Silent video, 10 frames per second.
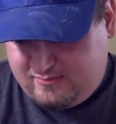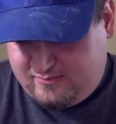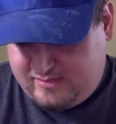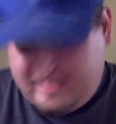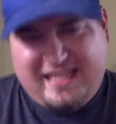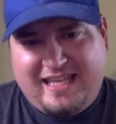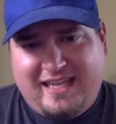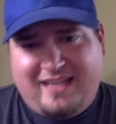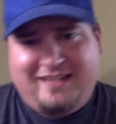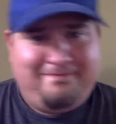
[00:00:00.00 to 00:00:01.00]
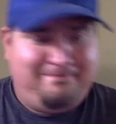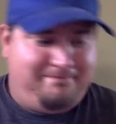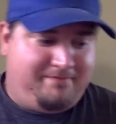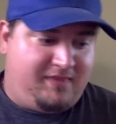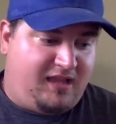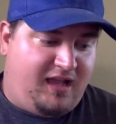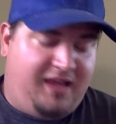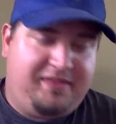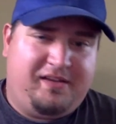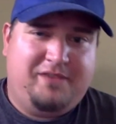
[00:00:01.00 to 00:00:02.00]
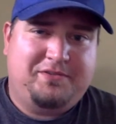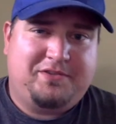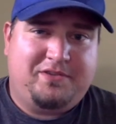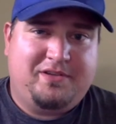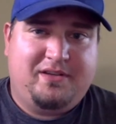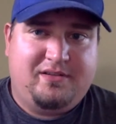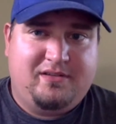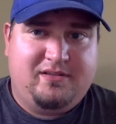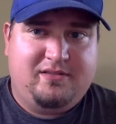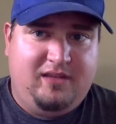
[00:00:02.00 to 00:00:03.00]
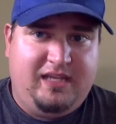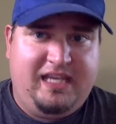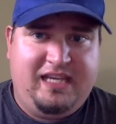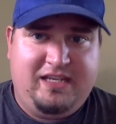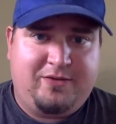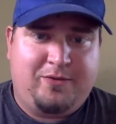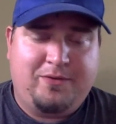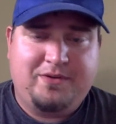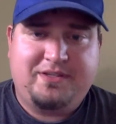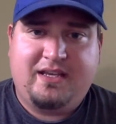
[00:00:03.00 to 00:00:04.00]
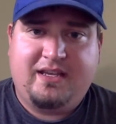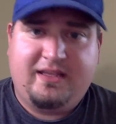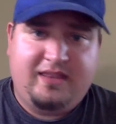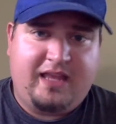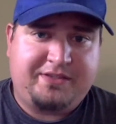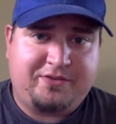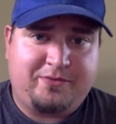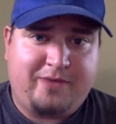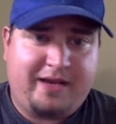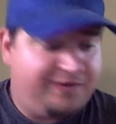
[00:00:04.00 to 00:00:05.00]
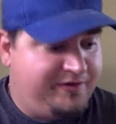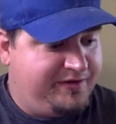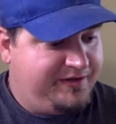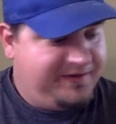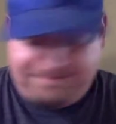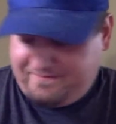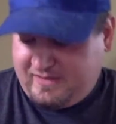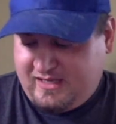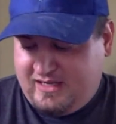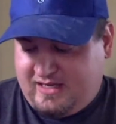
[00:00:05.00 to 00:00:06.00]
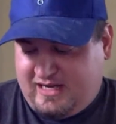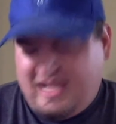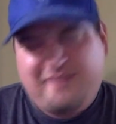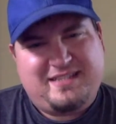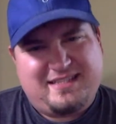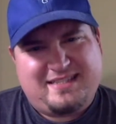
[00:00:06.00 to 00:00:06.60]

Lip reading: in the end, I thought I was going to lean towards a lesser record. I have us at